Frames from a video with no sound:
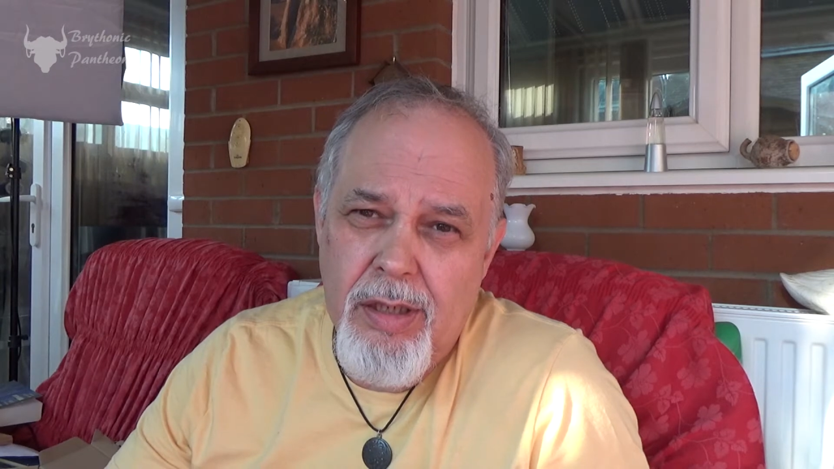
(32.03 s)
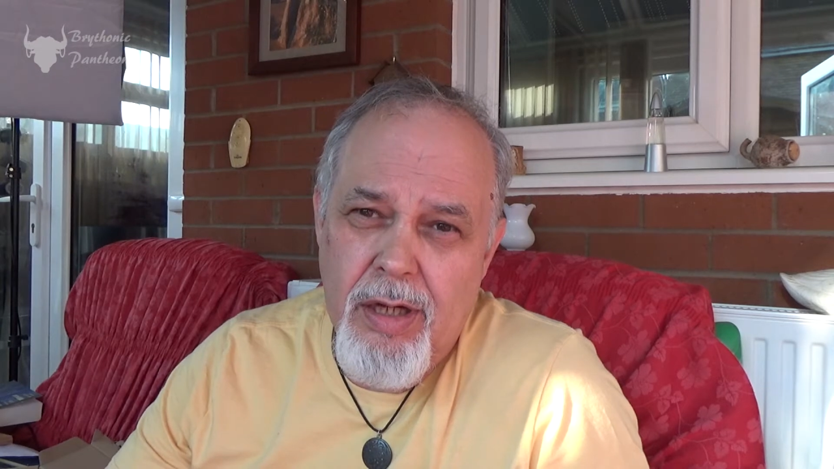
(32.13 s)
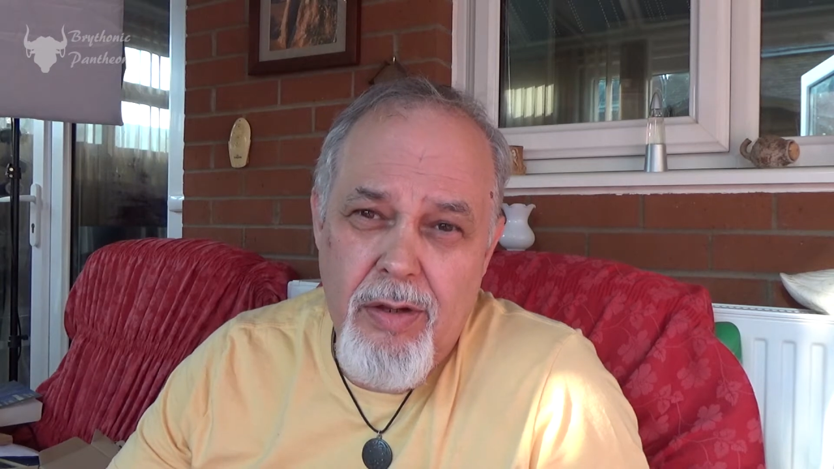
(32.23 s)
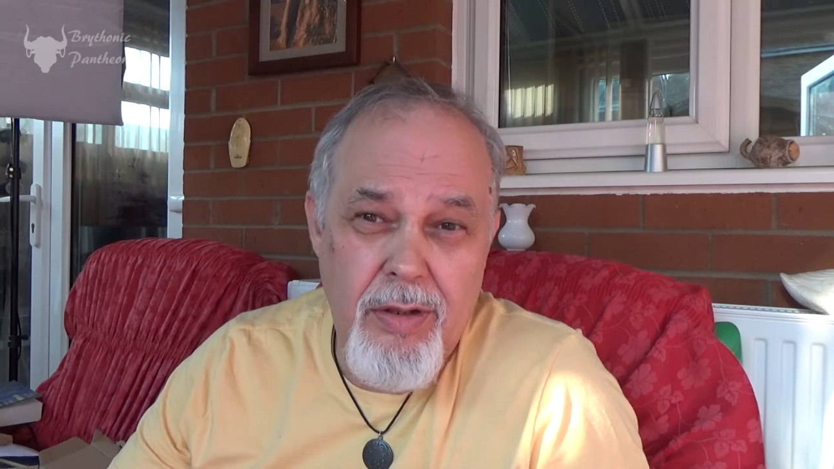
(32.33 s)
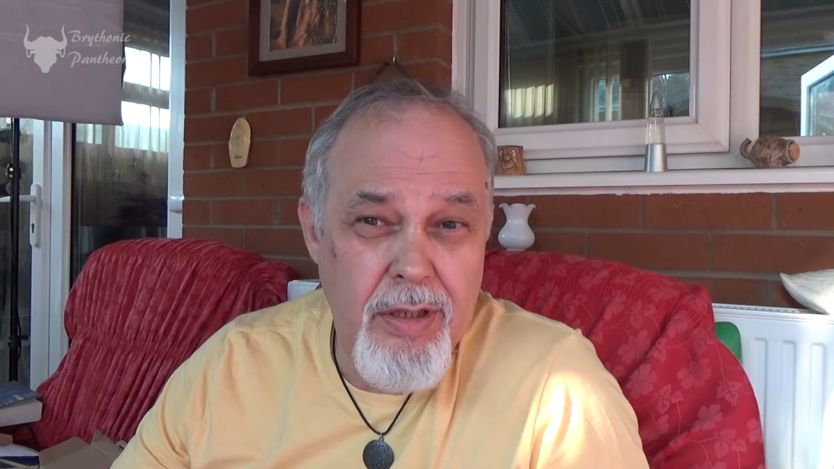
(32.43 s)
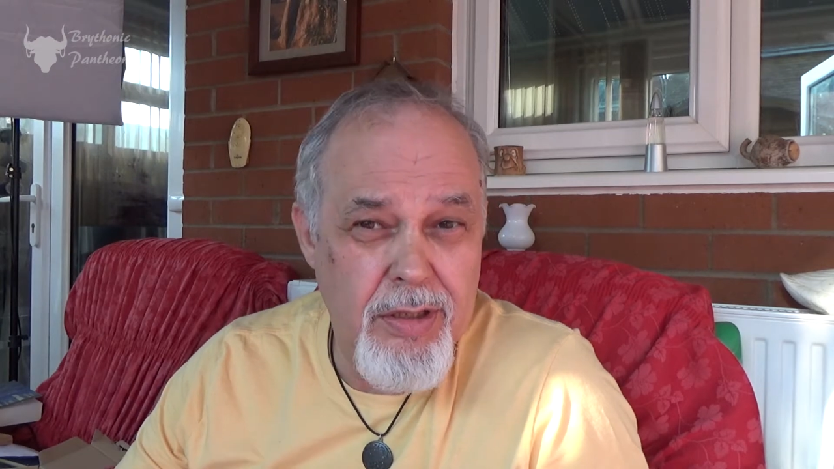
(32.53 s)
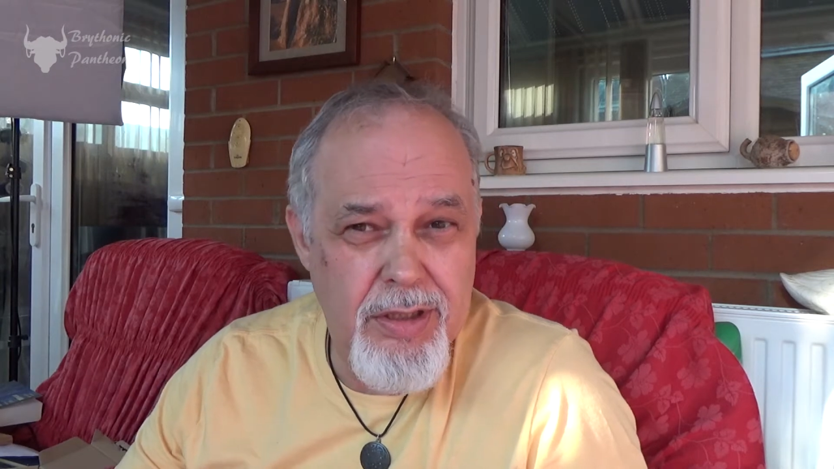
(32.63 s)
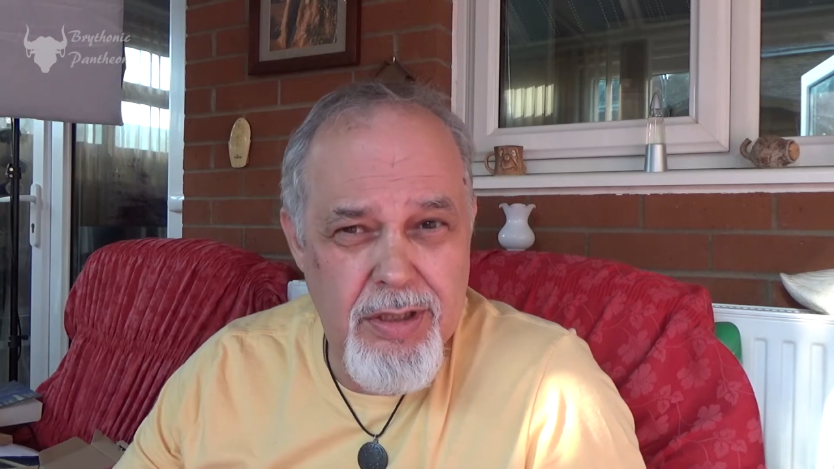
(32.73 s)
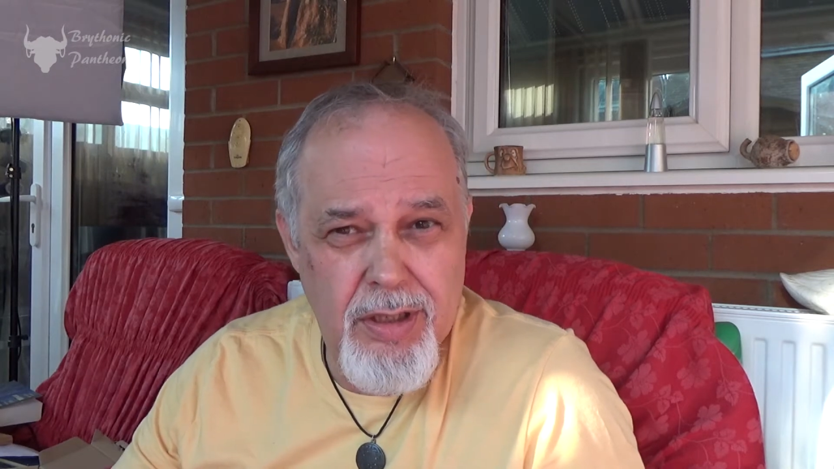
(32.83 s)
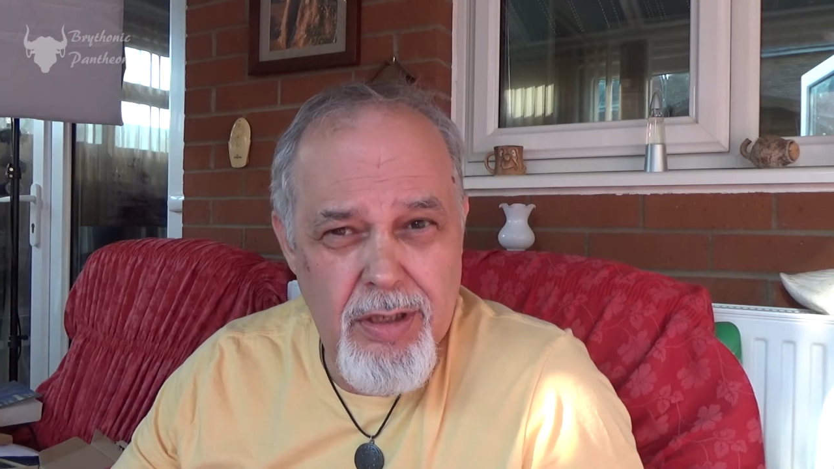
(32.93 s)
Now
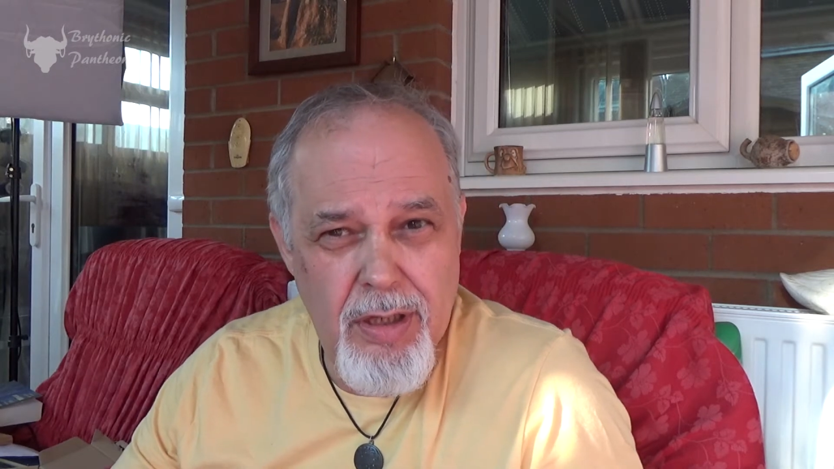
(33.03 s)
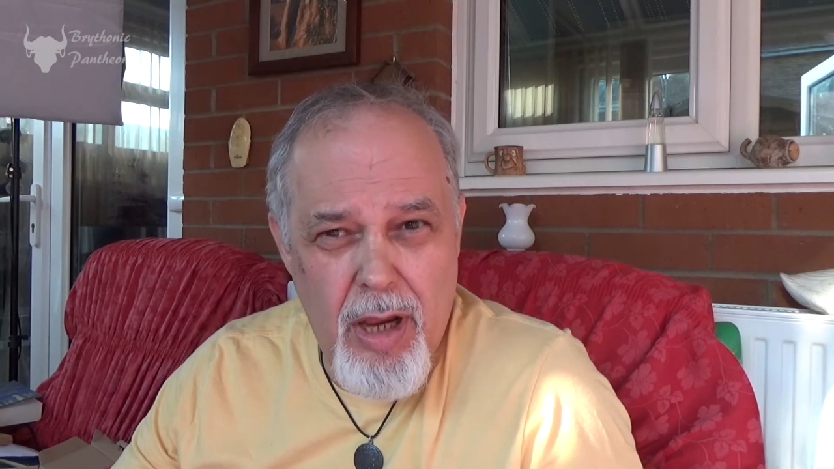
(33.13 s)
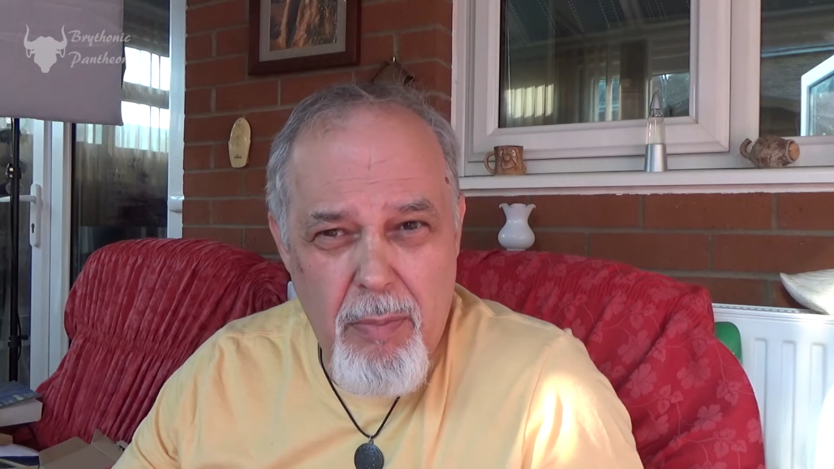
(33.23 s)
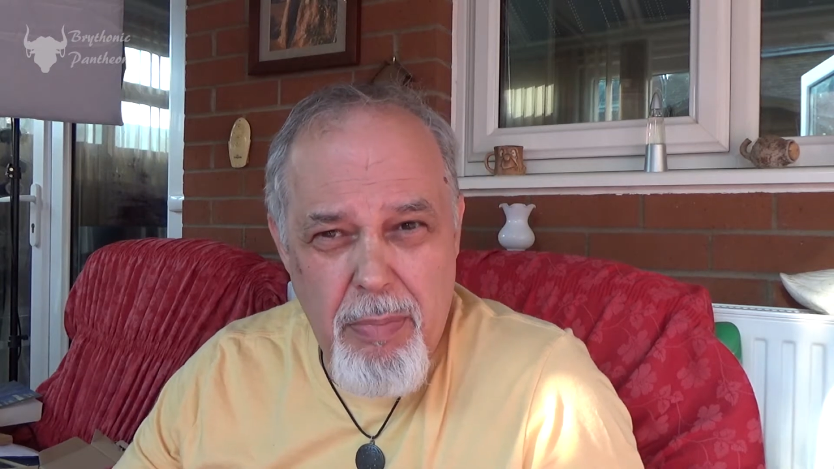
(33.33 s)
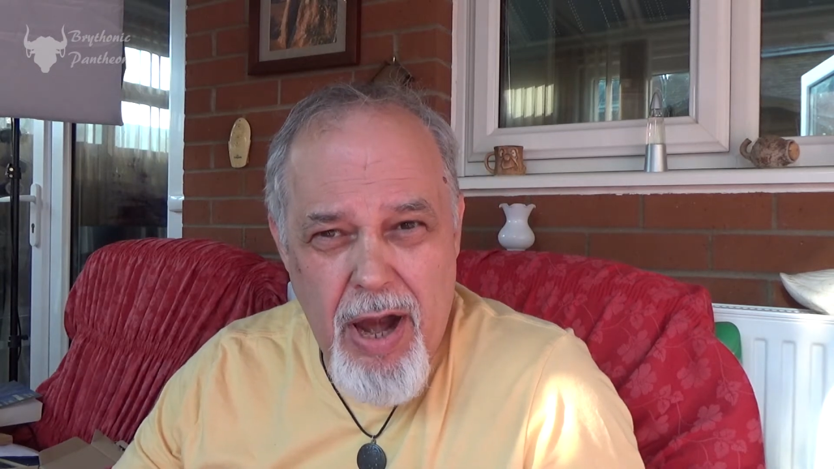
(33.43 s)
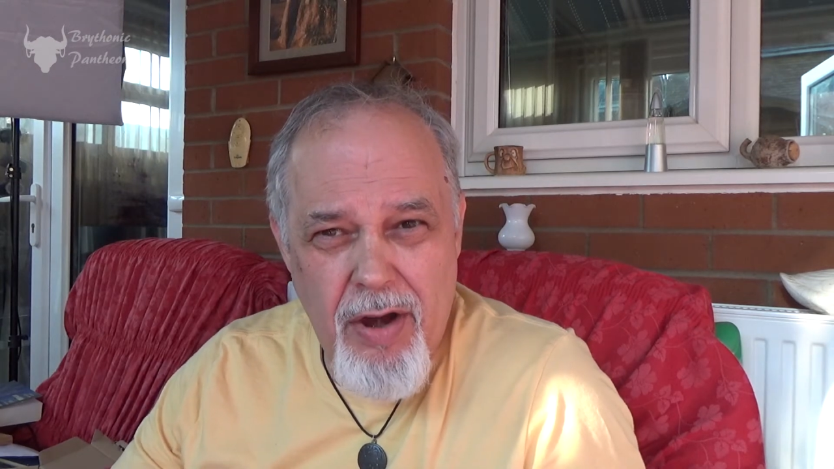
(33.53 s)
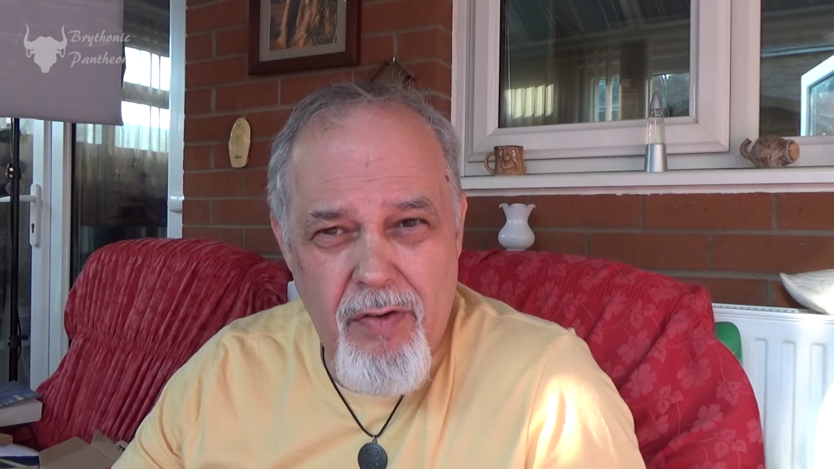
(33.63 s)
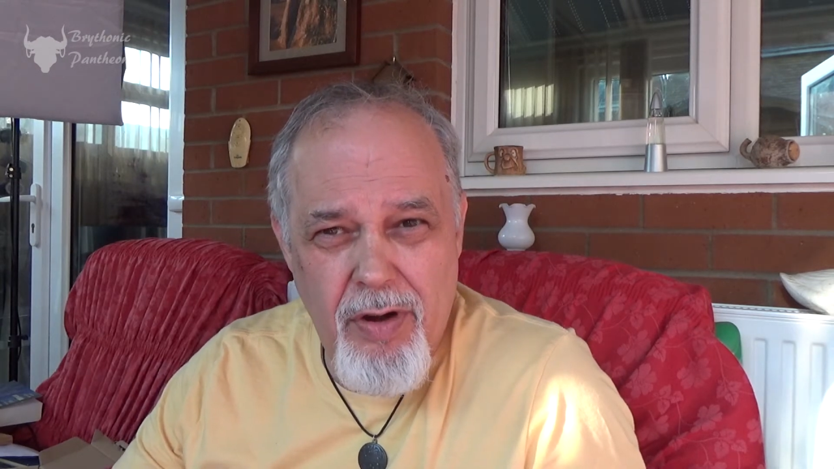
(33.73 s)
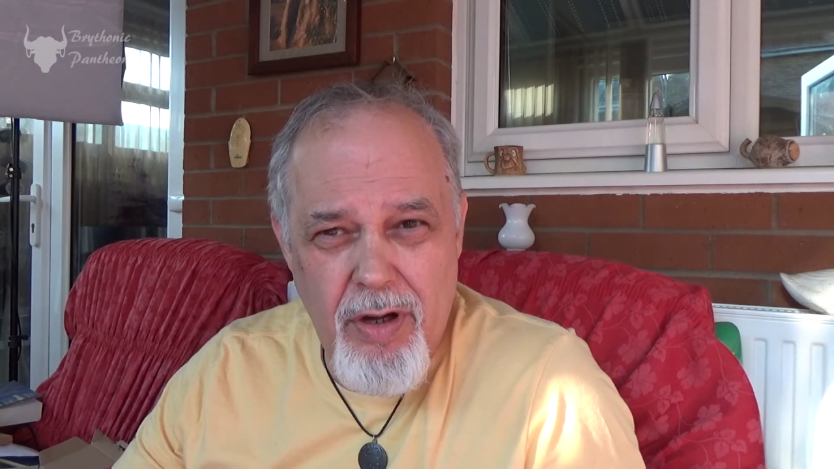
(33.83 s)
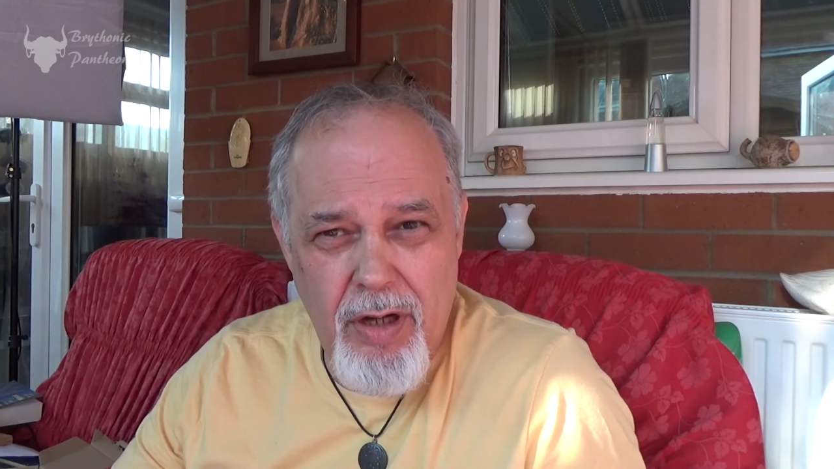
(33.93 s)
this,
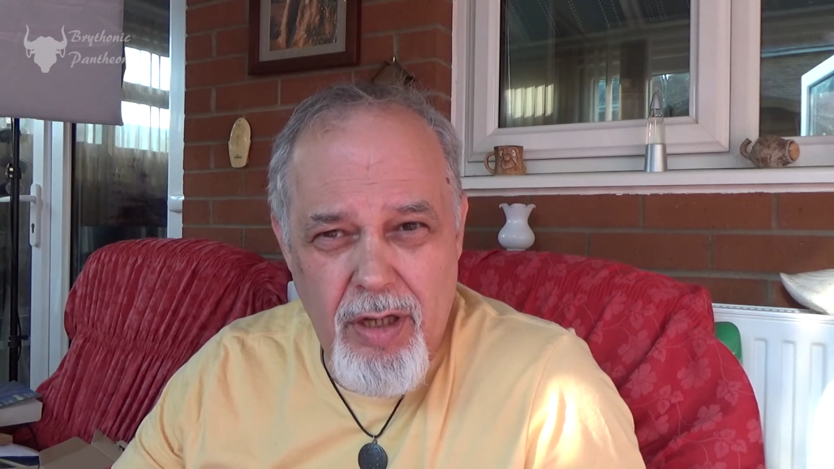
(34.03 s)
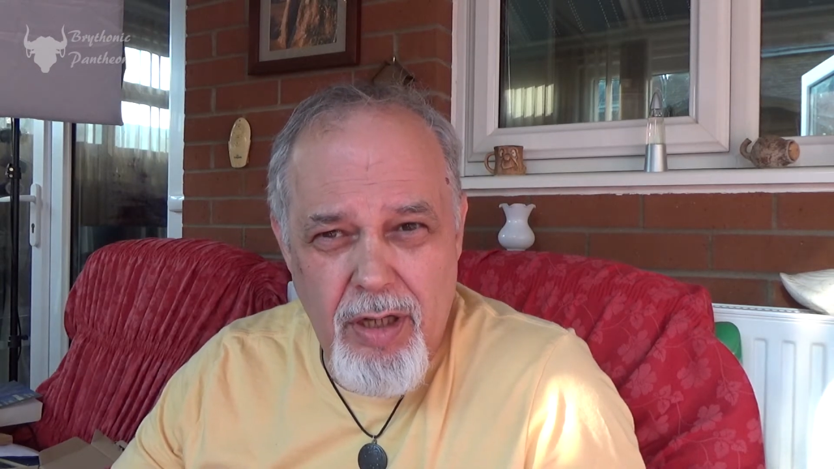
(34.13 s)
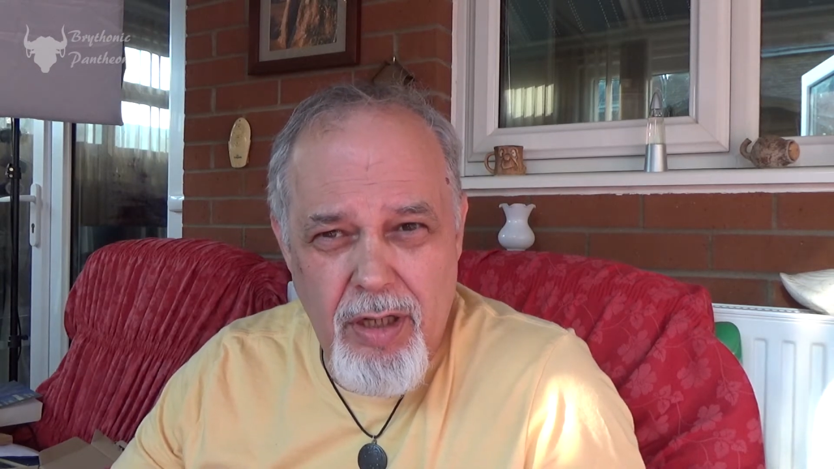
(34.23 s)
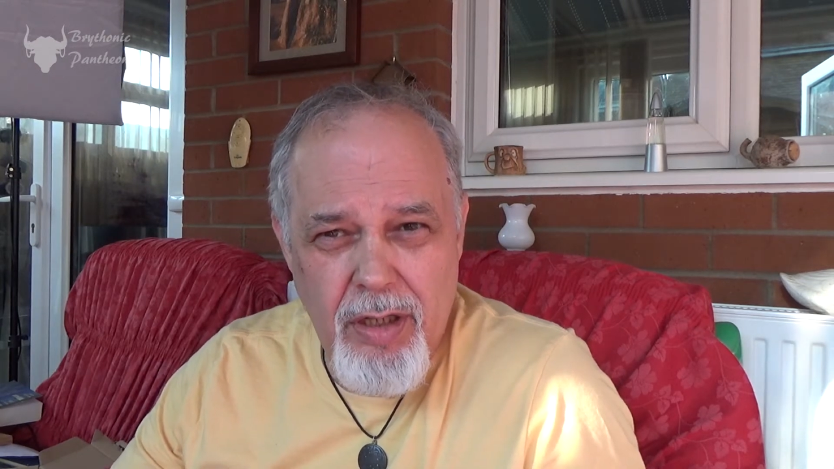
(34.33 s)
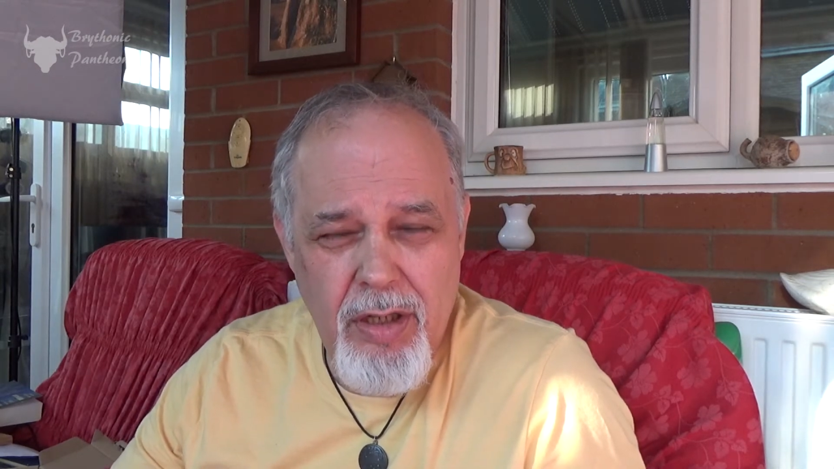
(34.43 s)
apparently,